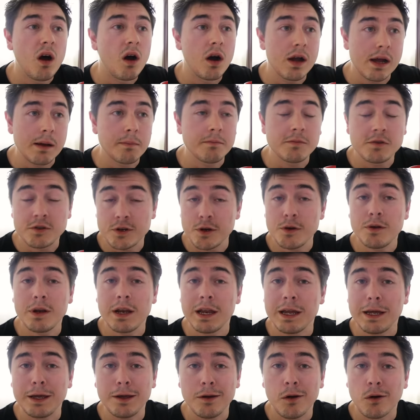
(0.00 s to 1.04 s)
I am
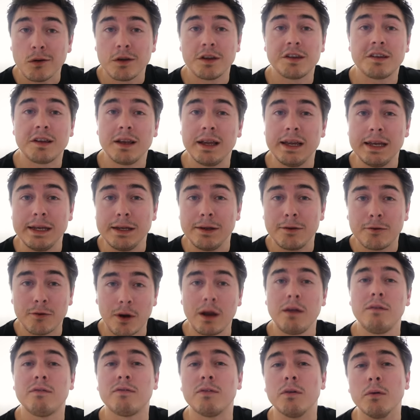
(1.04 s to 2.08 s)
truly, honestly
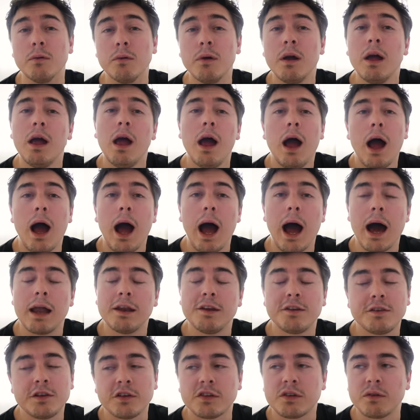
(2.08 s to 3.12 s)
grateful. And
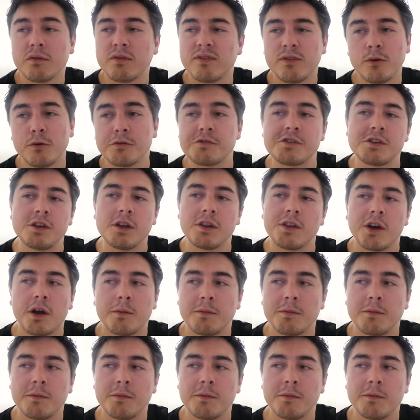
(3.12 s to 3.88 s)
it's just unfortunate that